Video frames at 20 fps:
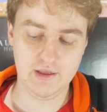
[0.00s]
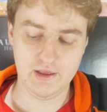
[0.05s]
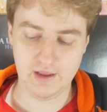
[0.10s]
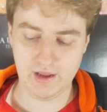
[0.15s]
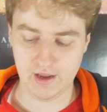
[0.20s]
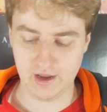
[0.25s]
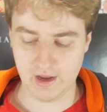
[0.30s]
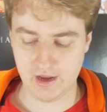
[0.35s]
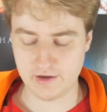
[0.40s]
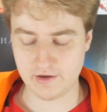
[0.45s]

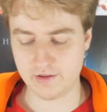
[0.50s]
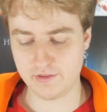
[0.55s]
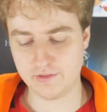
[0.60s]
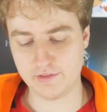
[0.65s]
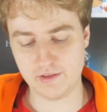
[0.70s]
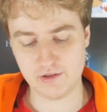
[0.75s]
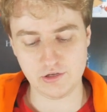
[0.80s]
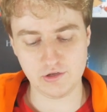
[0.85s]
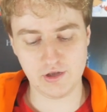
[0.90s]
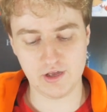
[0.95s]
And
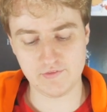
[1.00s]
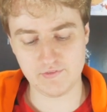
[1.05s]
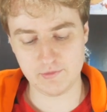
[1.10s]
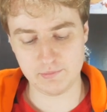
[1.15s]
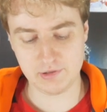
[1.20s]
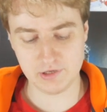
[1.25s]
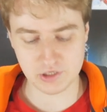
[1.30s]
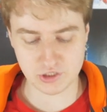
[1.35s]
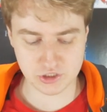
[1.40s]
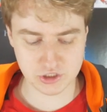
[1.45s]
then you have a
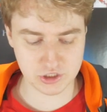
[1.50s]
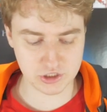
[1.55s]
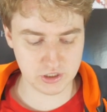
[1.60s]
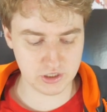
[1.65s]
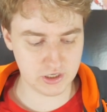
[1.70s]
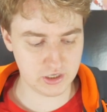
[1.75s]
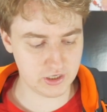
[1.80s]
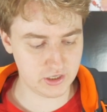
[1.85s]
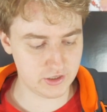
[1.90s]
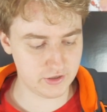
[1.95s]
picture
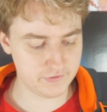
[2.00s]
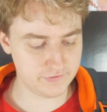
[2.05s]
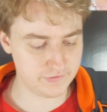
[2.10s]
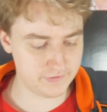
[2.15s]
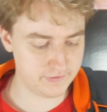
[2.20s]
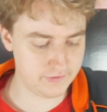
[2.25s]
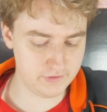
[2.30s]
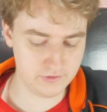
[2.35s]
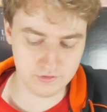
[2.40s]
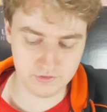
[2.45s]
of
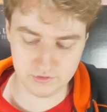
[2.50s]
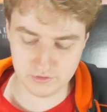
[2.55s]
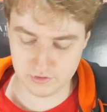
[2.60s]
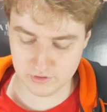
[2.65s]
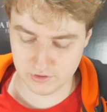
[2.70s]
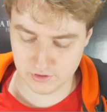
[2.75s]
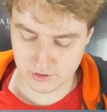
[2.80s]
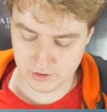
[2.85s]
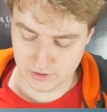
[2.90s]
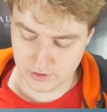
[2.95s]

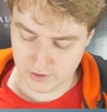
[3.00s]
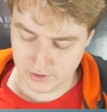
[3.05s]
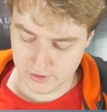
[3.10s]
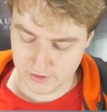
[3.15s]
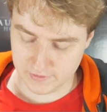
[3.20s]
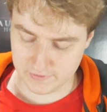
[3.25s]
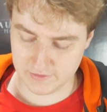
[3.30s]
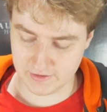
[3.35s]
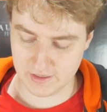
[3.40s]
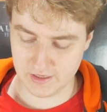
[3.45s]

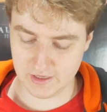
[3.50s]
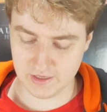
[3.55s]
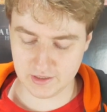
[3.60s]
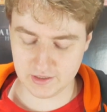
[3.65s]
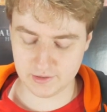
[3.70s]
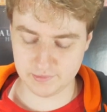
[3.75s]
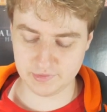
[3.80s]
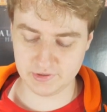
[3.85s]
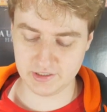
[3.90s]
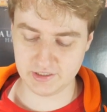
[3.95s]
the
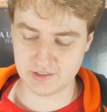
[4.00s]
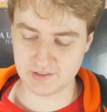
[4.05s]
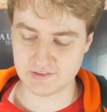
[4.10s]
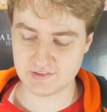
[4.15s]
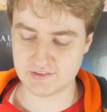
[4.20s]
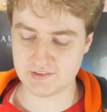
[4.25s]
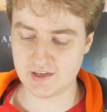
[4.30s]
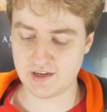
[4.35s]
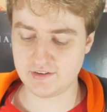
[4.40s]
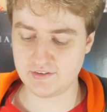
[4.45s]
completed
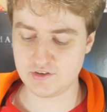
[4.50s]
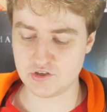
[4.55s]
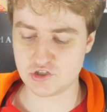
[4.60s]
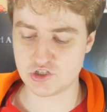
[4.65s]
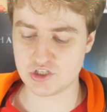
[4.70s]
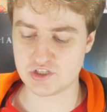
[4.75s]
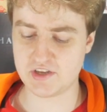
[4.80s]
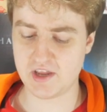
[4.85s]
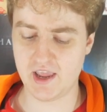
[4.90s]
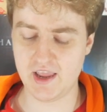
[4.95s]
set
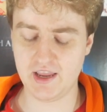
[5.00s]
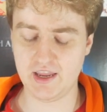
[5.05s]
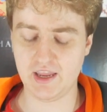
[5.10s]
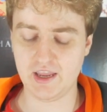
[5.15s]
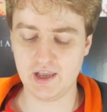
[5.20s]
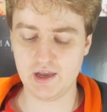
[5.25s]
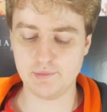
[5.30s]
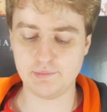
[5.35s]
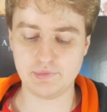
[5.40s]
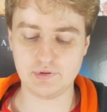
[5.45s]
just
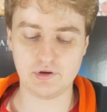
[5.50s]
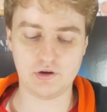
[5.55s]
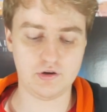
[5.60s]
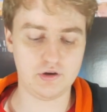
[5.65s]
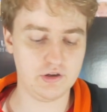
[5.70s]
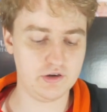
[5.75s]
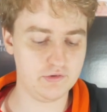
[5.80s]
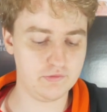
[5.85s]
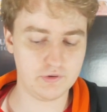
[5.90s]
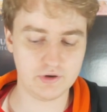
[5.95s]
hanging up
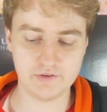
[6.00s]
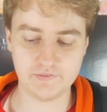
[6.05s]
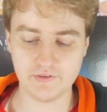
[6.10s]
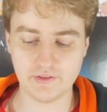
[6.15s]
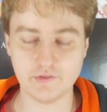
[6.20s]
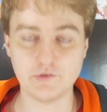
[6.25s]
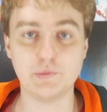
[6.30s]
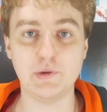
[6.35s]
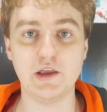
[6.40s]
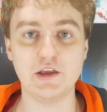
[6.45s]
on one of the
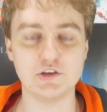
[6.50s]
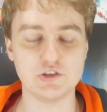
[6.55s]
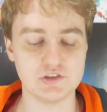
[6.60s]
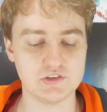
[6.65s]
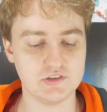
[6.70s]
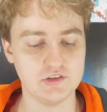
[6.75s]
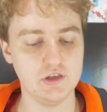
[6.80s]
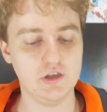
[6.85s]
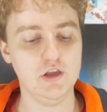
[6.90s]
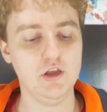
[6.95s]
other
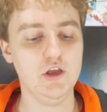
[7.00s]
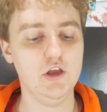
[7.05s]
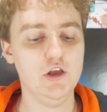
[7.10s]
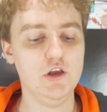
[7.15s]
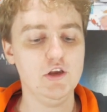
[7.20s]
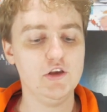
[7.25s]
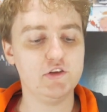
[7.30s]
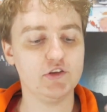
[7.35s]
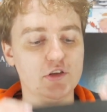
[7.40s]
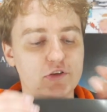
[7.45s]
pages.
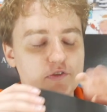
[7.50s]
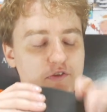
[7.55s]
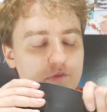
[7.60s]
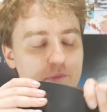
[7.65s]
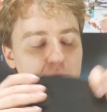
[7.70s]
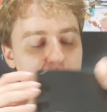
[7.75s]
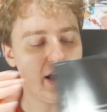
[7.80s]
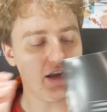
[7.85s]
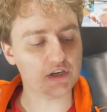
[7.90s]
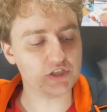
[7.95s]
So for
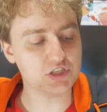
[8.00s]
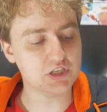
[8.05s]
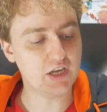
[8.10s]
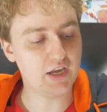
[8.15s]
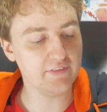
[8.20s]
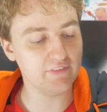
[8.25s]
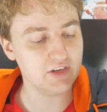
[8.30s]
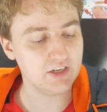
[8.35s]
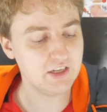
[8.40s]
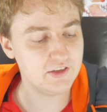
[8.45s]
packaging,
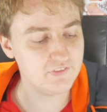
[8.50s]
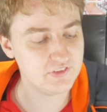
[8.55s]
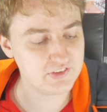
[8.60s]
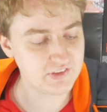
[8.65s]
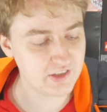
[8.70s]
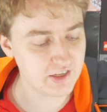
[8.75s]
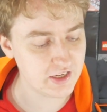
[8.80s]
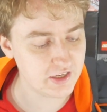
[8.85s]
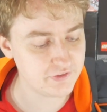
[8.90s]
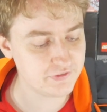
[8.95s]
I'm going to give
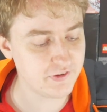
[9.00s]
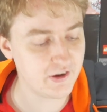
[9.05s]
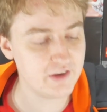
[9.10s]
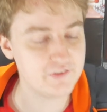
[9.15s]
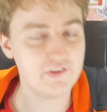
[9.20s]
us a 4